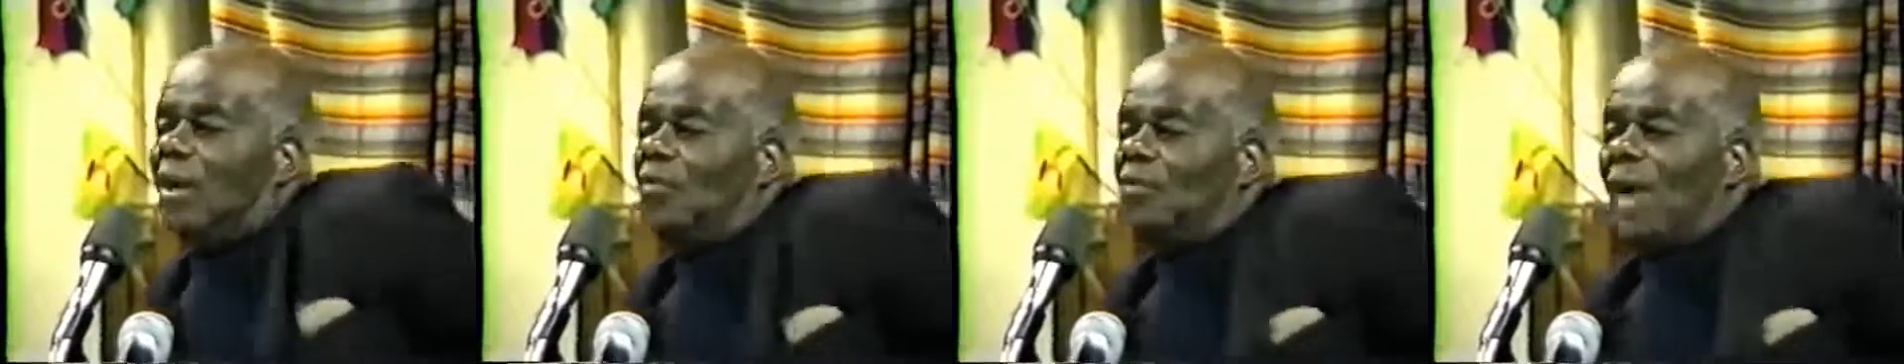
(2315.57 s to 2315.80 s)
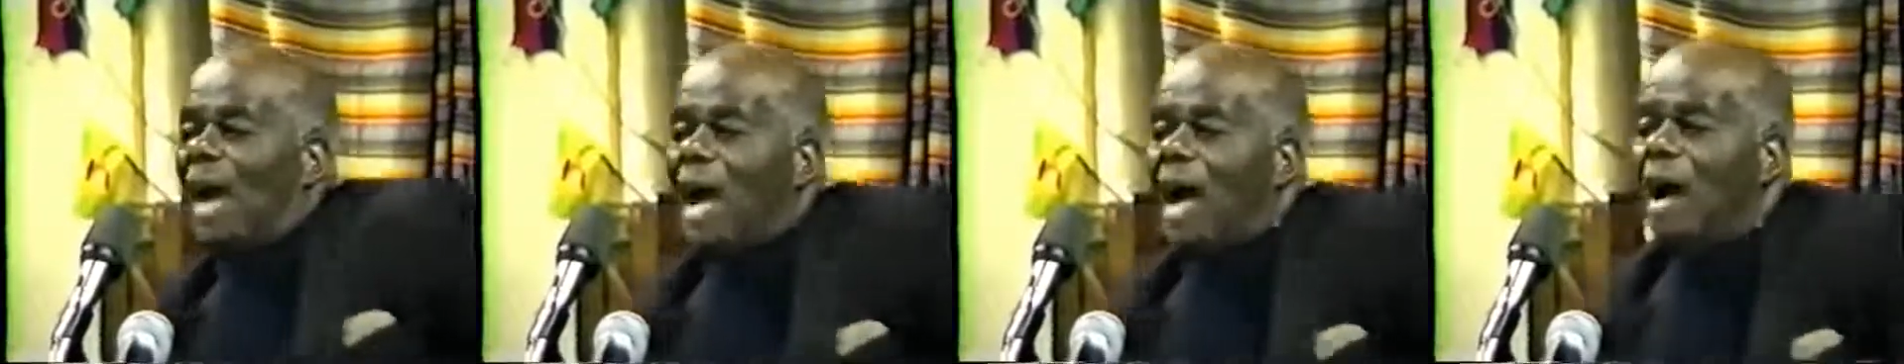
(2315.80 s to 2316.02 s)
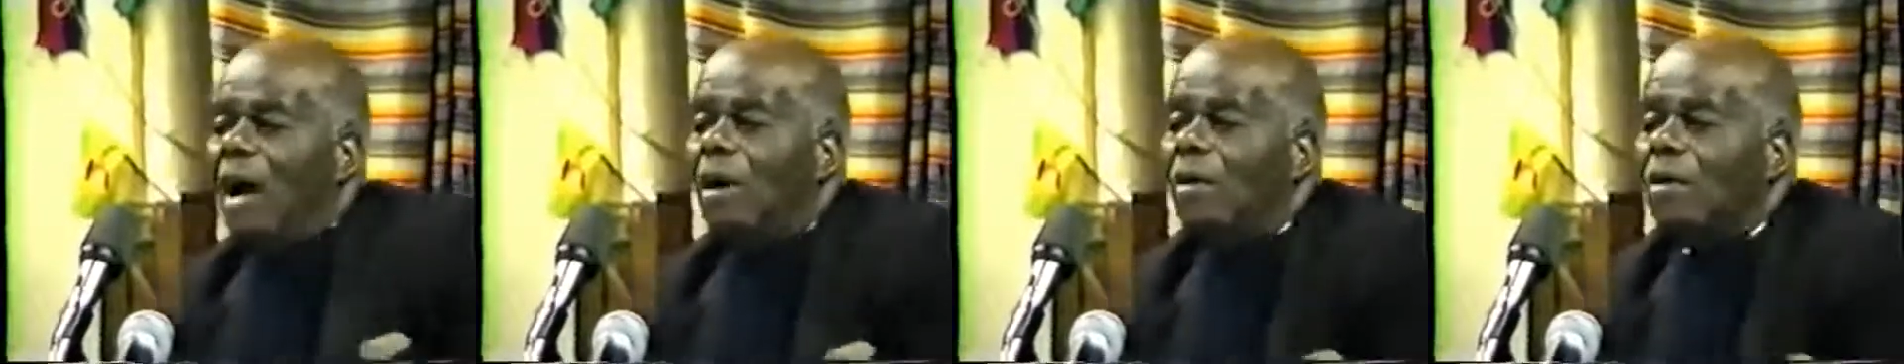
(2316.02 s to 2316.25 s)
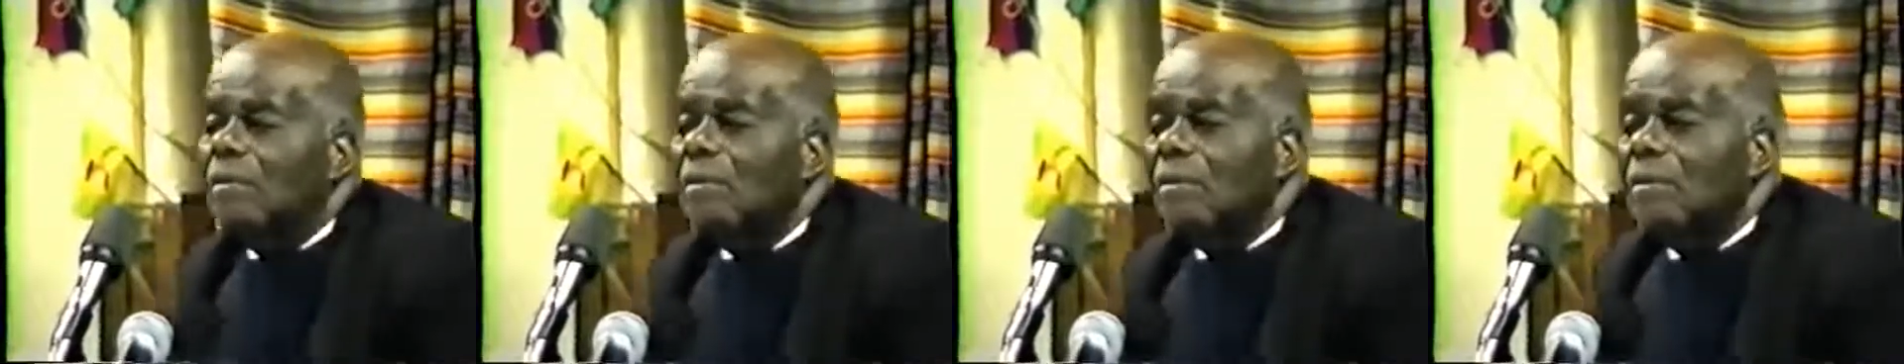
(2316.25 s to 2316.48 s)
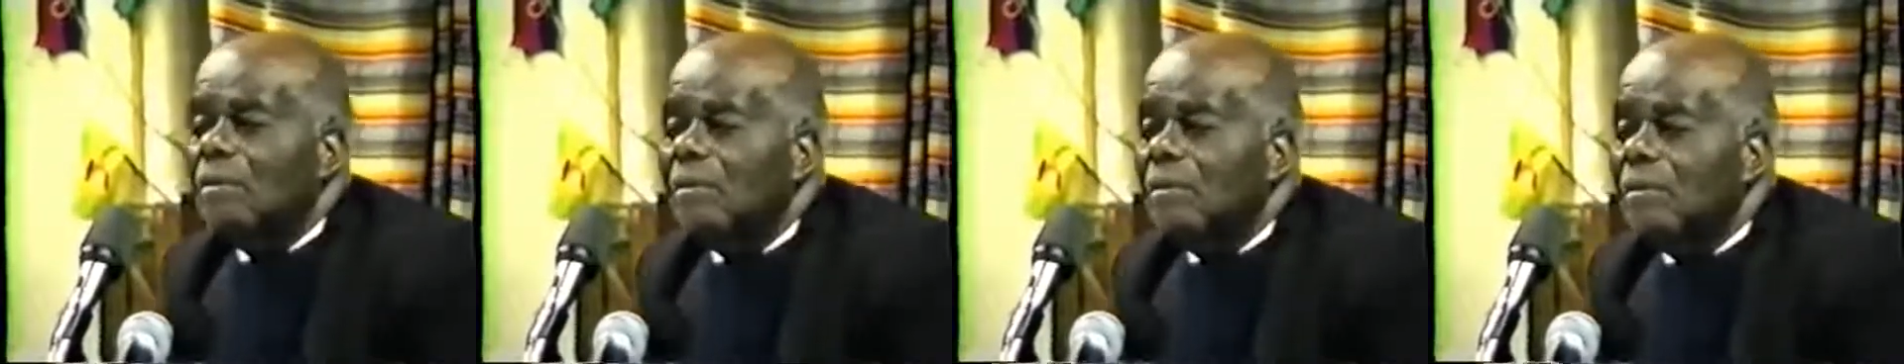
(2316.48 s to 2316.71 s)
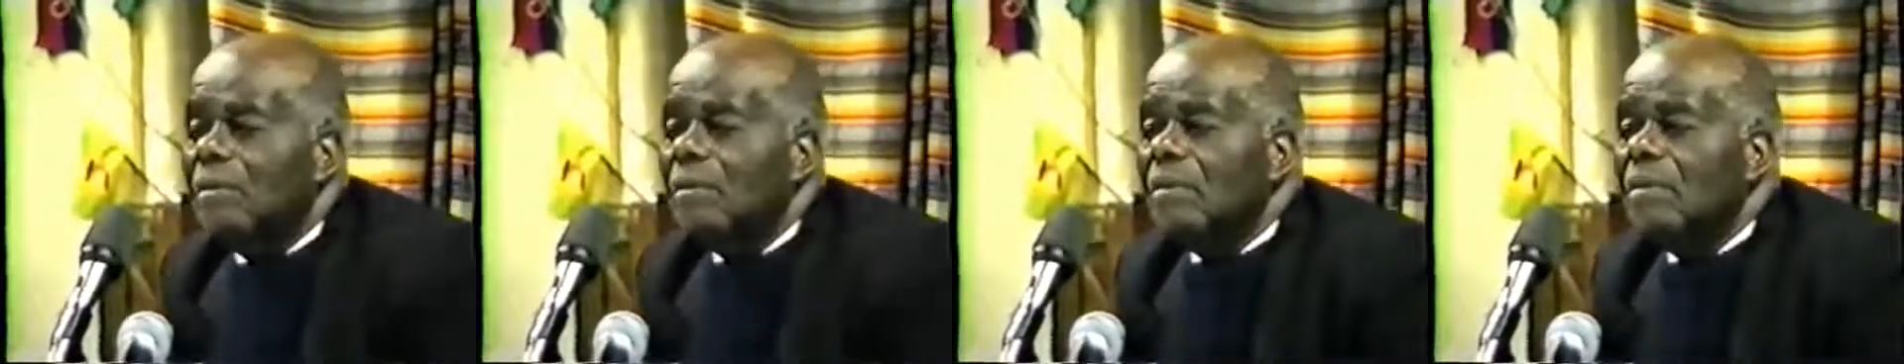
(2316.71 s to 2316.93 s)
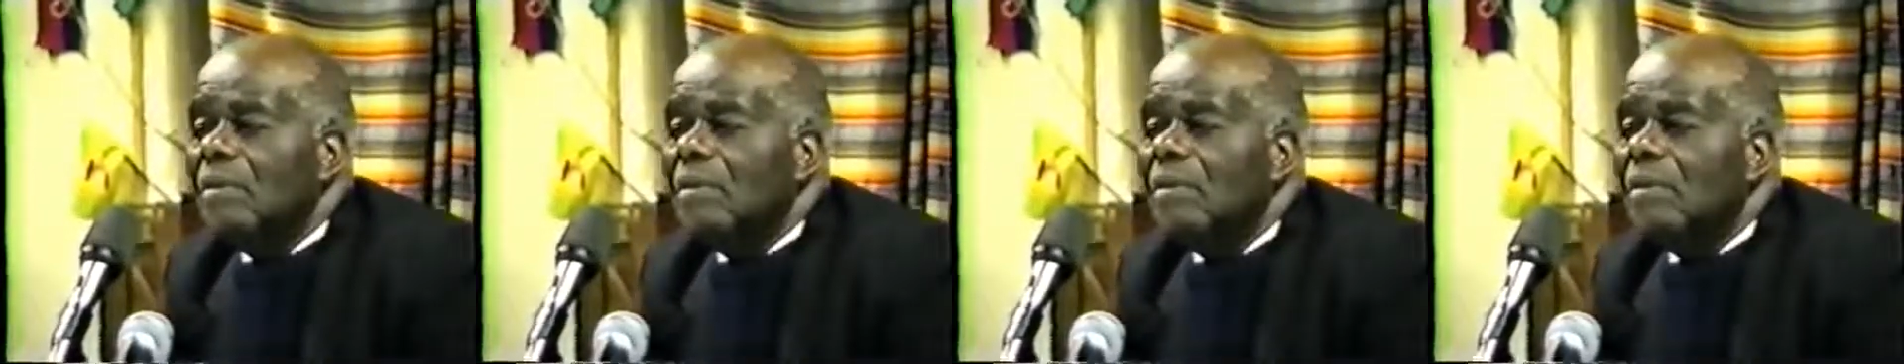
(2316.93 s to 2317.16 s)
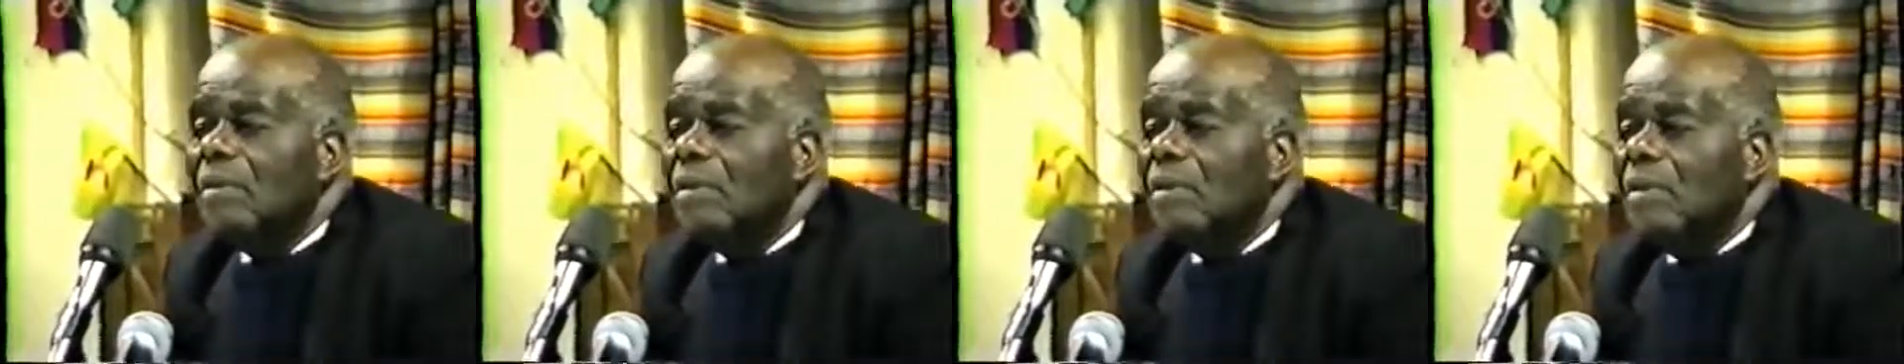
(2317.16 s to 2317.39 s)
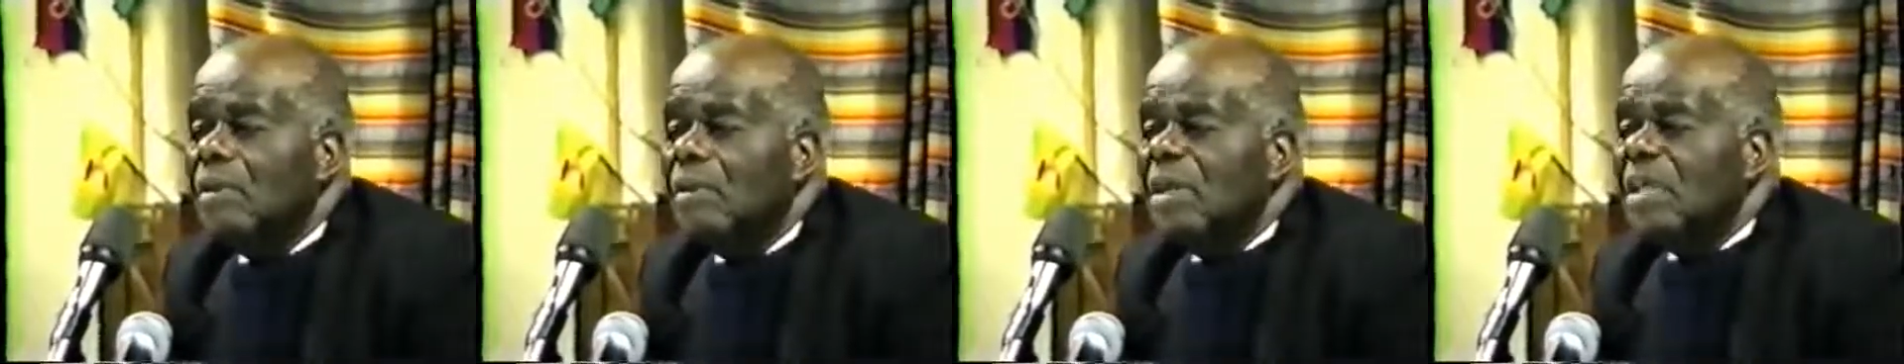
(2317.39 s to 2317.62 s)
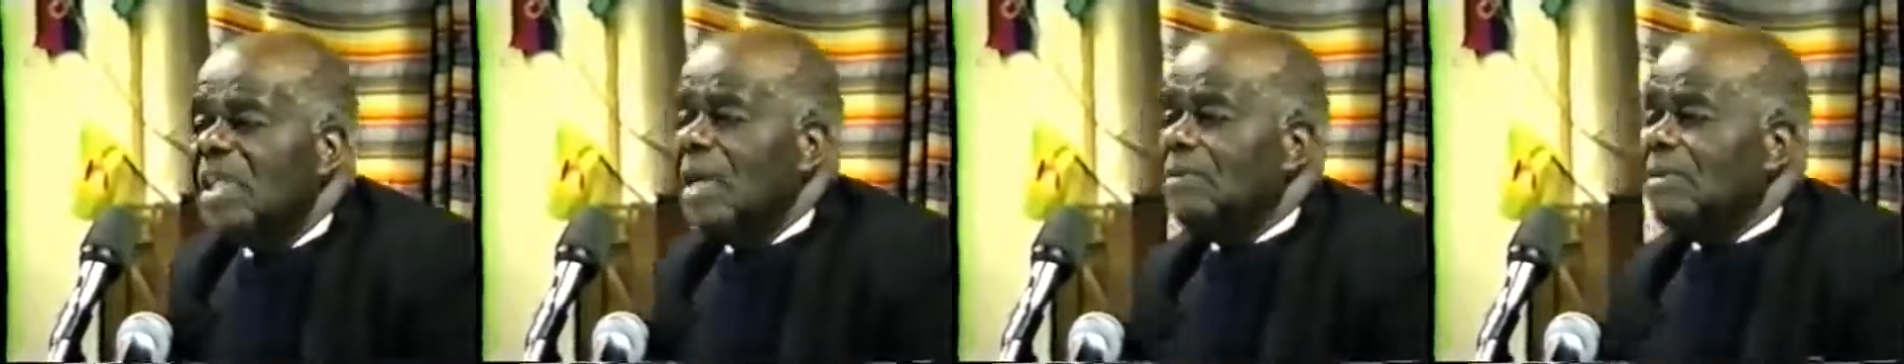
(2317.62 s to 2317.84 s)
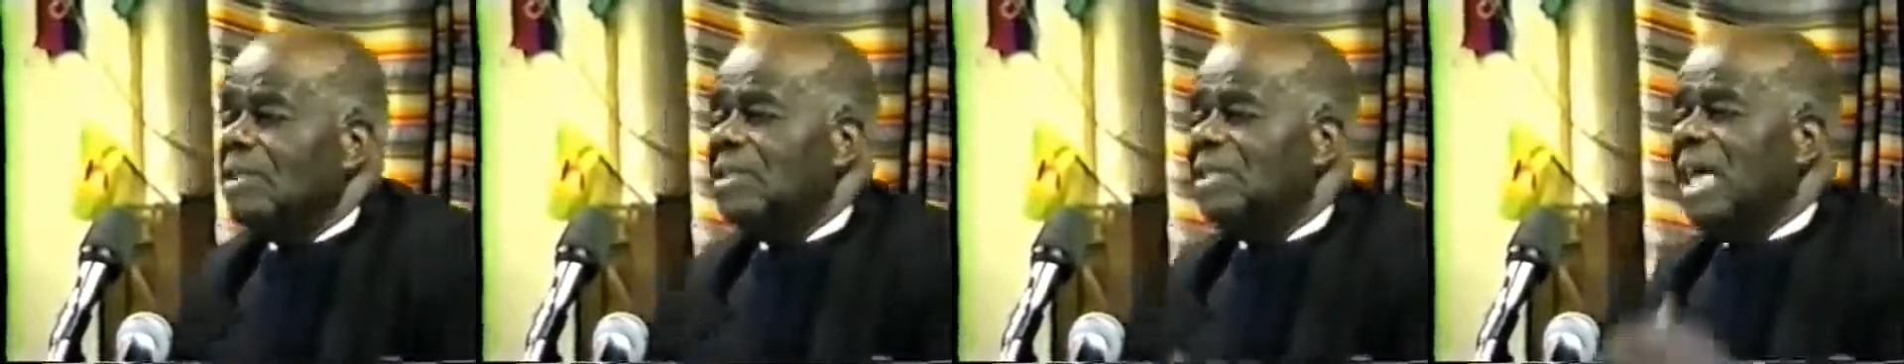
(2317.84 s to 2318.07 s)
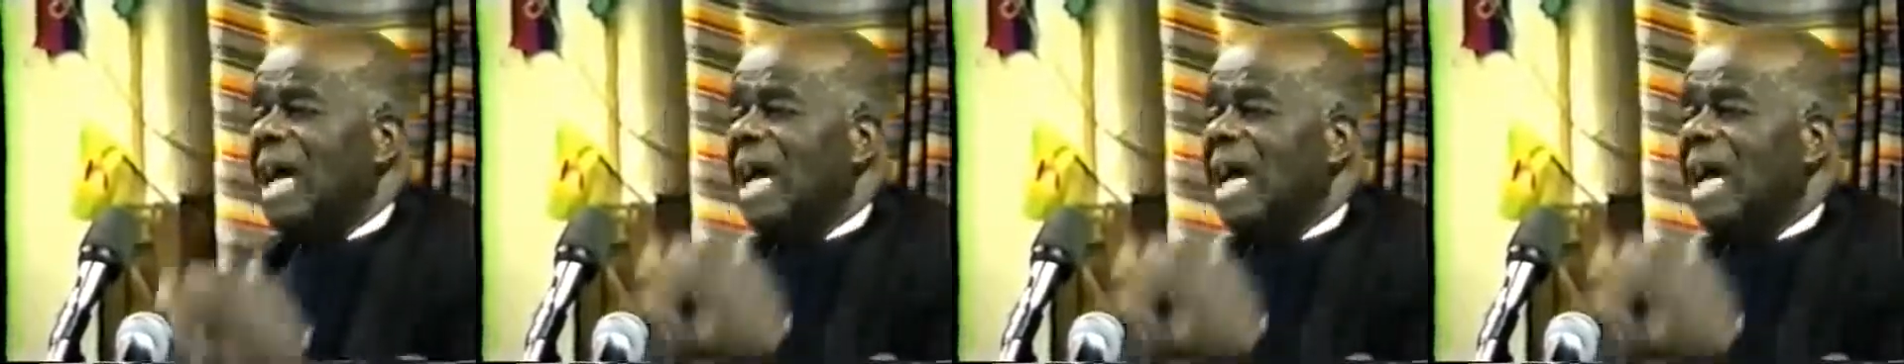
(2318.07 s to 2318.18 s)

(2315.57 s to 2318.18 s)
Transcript: around. There was a